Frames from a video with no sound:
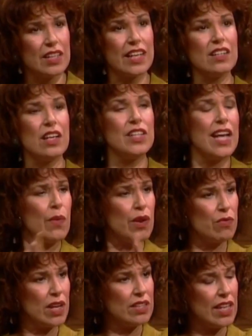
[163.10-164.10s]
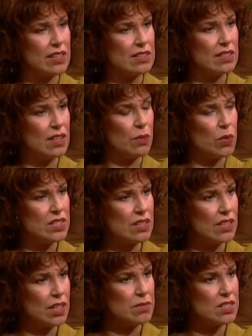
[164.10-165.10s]
Like, and now I read that, uh, what's her
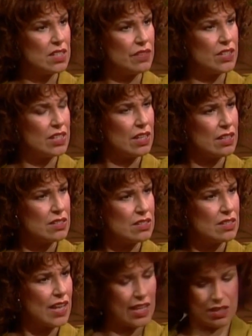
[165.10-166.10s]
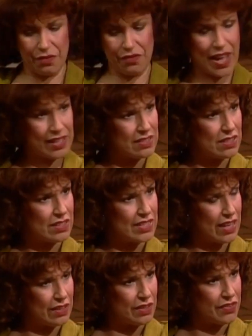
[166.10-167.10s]
name? Stevie Nicks had the fat sucked
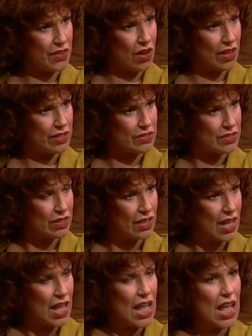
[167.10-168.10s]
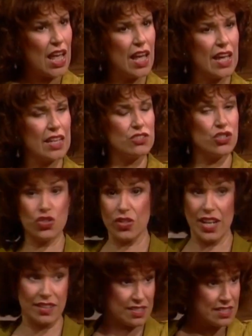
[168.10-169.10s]
out of the thighs. Yeah. And she should
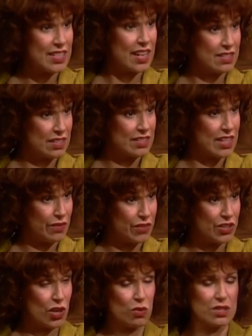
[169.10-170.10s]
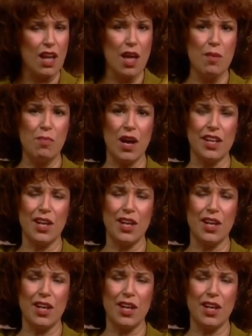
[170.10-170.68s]
have had the snot sucked out of her nose. But,